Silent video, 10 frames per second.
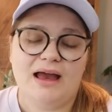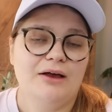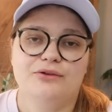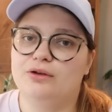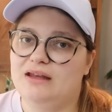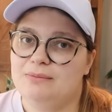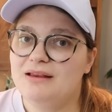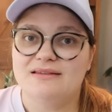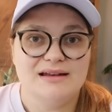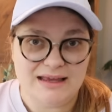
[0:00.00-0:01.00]
a household name,
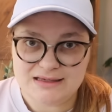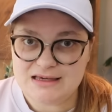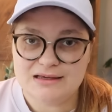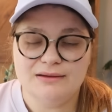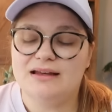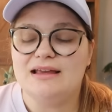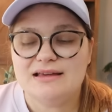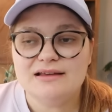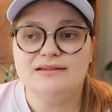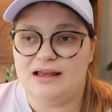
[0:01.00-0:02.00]
it's Nike.
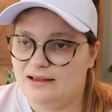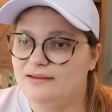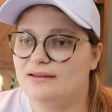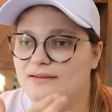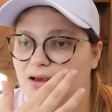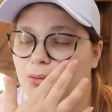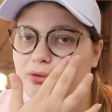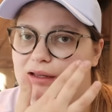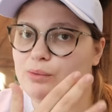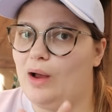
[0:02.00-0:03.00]
Nike does sell
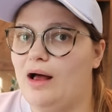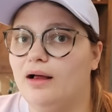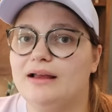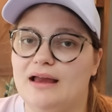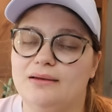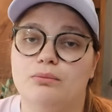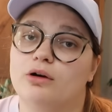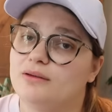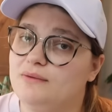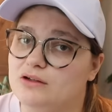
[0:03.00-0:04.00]
pretty well. Again,
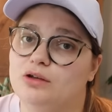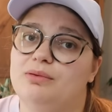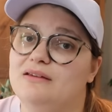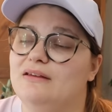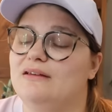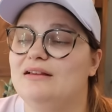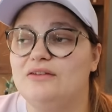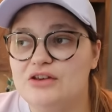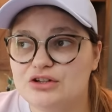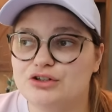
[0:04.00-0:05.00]
more substantial pieces. A
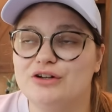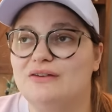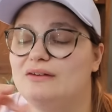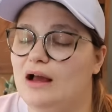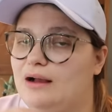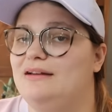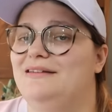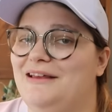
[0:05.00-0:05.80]
t shirt's not gonna